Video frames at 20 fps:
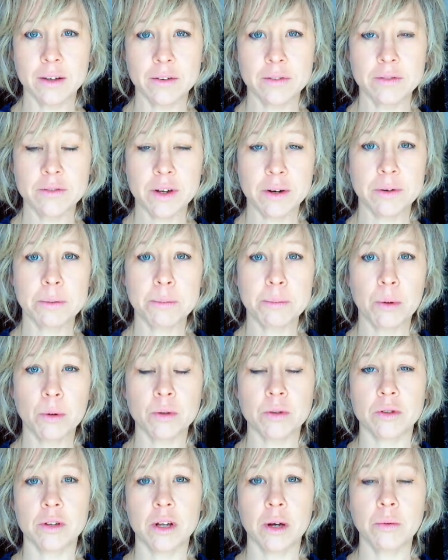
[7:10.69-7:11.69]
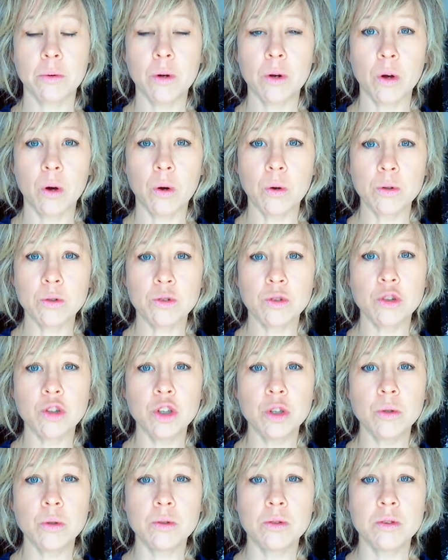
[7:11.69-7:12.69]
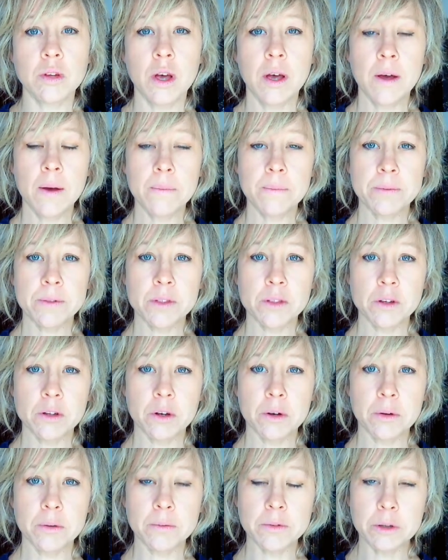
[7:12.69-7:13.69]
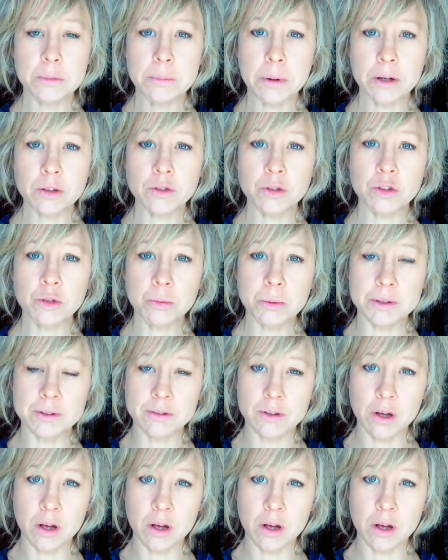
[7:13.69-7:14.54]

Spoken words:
Very important. I will also use the bottles with